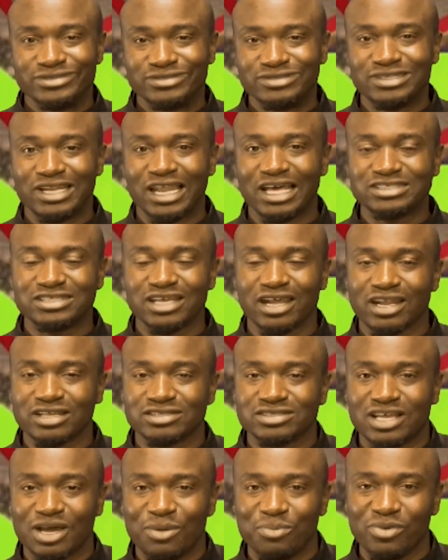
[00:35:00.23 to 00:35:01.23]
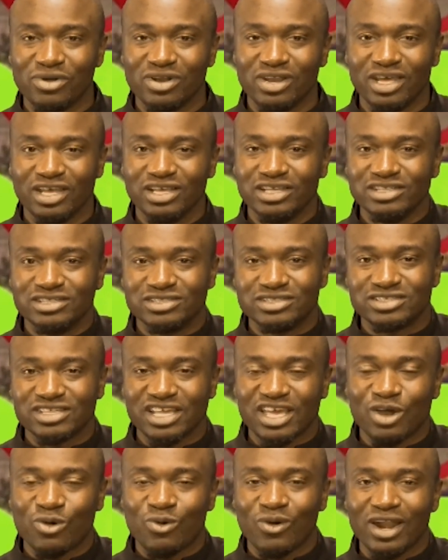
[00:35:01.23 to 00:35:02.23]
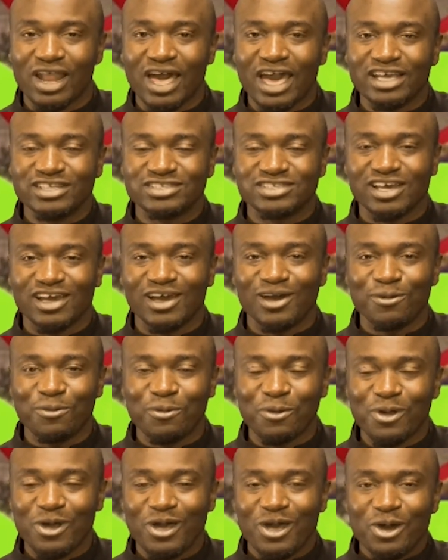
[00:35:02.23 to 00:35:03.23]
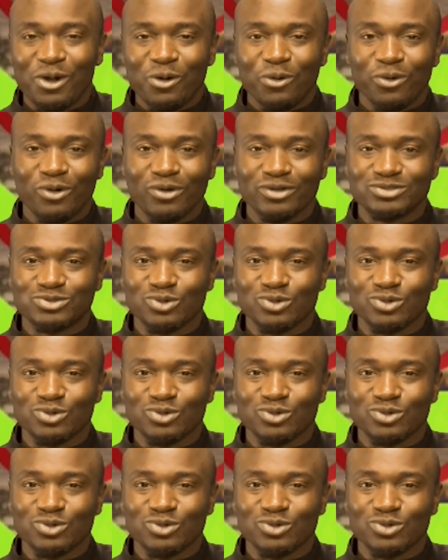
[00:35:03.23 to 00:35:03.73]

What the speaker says: Lazarus Kambole's equalizer was